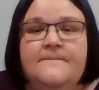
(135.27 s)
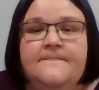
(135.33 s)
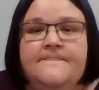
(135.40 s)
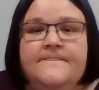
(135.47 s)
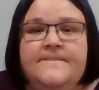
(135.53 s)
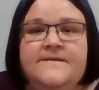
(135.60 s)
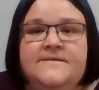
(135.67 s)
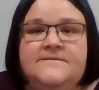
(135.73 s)

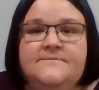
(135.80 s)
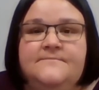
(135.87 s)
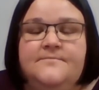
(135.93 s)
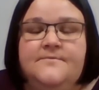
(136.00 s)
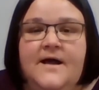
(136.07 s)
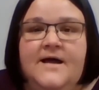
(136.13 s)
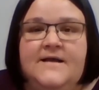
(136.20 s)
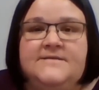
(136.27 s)
This
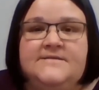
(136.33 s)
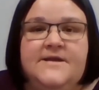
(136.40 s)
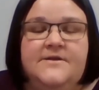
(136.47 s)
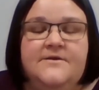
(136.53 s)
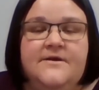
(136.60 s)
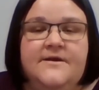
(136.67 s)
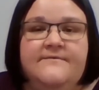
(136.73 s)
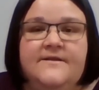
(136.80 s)
implies that
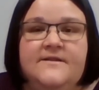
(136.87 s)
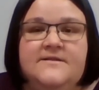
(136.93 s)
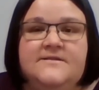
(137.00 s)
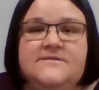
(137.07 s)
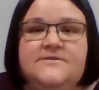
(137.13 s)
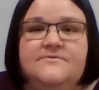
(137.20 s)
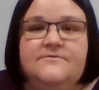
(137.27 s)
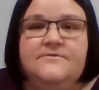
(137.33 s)
you're giving the
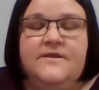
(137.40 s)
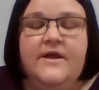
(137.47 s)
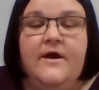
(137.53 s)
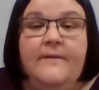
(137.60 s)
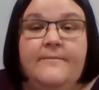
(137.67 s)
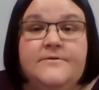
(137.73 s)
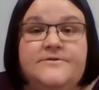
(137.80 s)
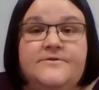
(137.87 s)
student the
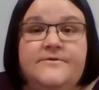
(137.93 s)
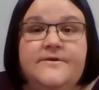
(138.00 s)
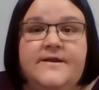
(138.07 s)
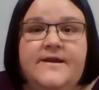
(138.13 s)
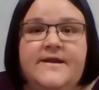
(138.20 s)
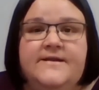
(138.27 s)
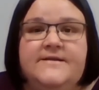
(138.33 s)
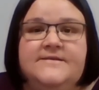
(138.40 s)

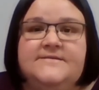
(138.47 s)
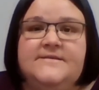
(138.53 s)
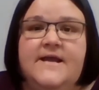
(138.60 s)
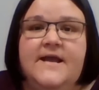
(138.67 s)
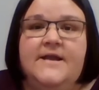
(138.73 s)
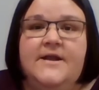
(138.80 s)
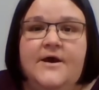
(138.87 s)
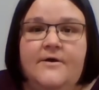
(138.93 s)
opportunity to
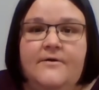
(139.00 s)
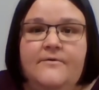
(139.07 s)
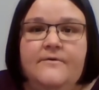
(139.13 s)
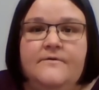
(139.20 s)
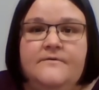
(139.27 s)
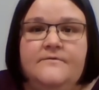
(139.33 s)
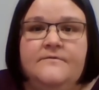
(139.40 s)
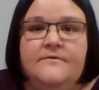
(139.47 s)
say no.
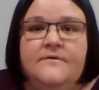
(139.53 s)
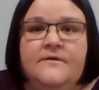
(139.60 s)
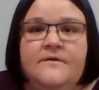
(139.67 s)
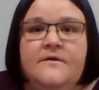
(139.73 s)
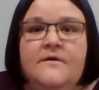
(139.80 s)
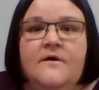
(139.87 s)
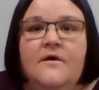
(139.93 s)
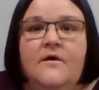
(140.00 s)

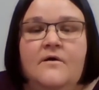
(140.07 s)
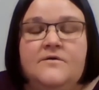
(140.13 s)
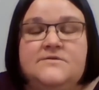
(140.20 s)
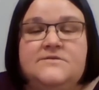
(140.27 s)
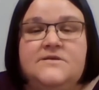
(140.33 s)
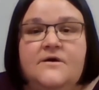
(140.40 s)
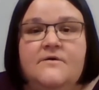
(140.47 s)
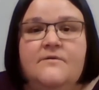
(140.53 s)

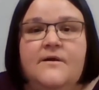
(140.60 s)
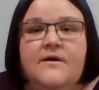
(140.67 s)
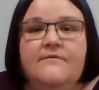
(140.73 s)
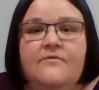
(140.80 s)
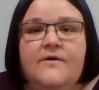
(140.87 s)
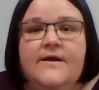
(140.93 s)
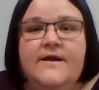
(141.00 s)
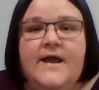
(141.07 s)
Also,
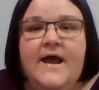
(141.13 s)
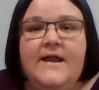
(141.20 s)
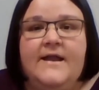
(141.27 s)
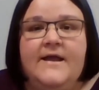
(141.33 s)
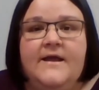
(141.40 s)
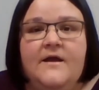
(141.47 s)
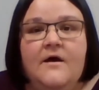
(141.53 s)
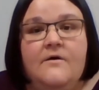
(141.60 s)
avoid
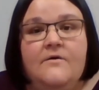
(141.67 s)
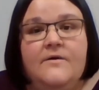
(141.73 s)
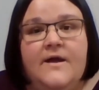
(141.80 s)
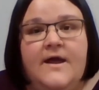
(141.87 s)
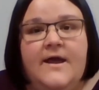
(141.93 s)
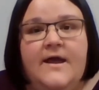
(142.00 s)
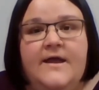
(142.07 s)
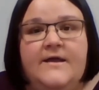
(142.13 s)
adding
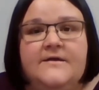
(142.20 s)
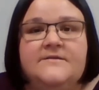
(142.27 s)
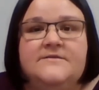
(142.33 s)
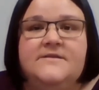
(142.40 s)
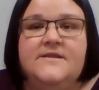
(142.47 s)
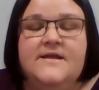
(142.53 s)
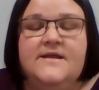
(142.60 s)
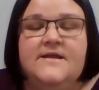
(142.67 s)
okay
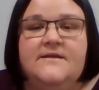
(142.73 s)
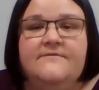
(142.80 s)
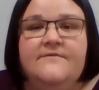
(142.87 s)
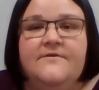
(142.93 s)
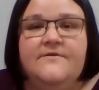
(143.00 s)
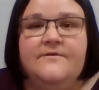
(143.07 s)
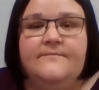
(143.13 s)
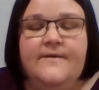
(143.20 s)
to the end of
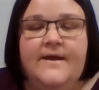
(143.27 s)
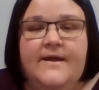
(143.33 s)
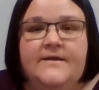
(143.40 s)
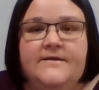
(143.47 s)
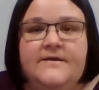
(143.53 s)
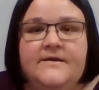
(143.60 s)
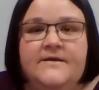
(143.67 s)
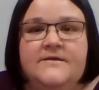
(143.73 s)
your
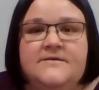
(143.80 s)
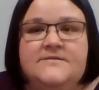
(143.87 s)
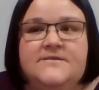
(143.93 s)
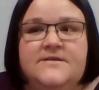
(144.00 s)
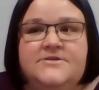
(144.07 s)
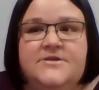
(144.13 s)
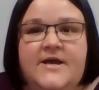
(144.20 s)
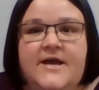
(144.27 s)
demand,
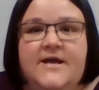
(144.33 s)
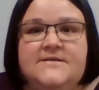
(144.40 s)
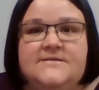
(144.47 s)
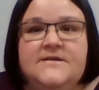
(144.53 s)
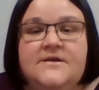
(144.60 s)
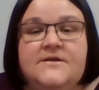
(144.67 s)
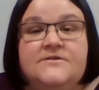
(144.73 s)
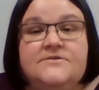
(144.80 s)
such
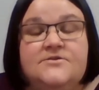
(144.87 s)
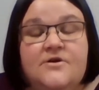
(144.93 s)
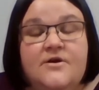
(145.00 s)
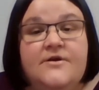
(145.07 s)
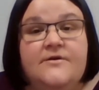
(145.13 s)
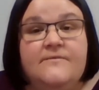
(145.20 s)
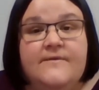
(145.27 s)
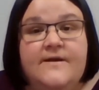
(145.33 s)
as
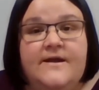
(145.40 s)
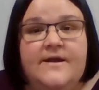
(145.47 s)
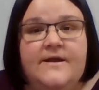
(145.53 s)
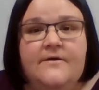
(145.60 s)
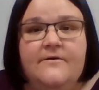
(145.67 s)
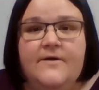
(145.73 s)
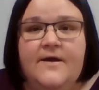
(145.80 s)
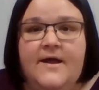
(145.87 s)
start your
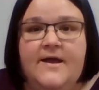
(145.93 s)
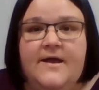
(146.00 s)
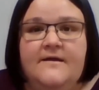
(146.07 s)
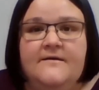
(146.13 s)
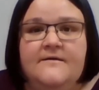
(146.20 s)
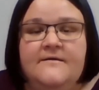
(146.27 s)
reading, okay?